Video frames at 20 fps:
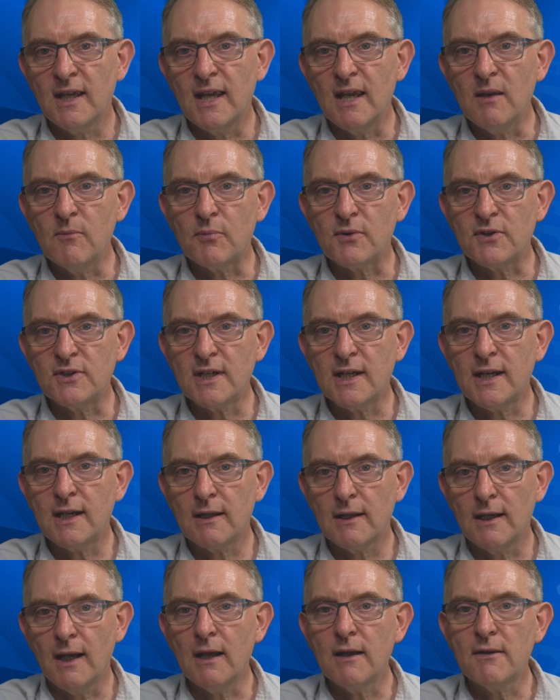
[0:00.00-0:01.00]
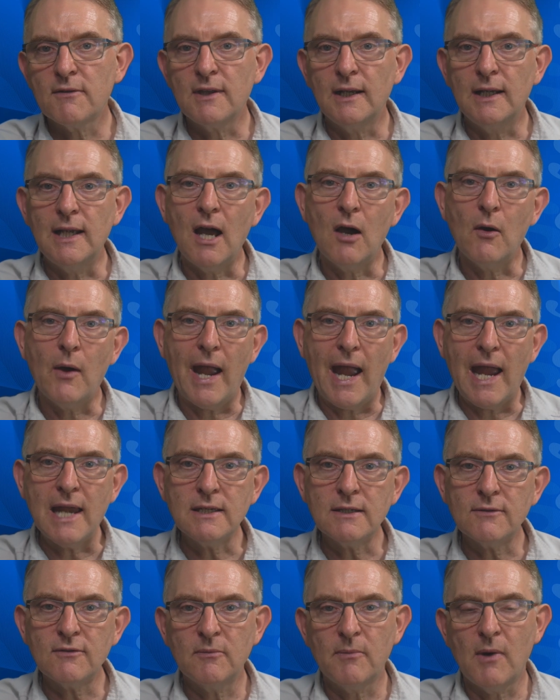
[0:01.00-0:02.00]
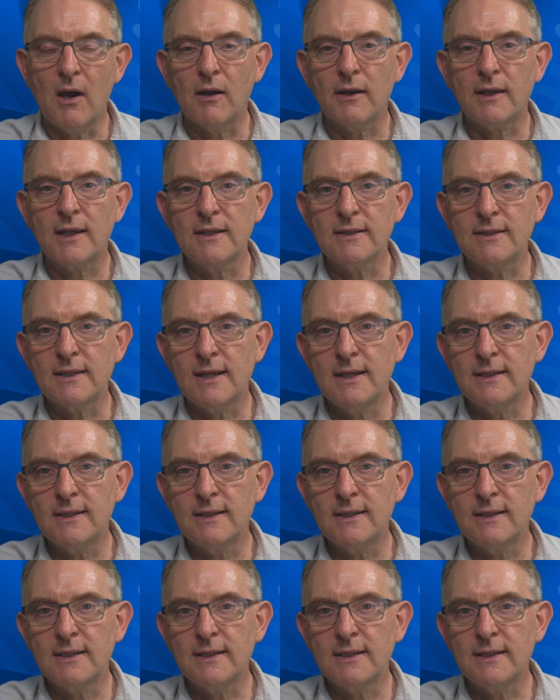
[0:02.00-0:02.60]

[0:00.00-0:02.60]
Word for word: In particular, the lower end of the market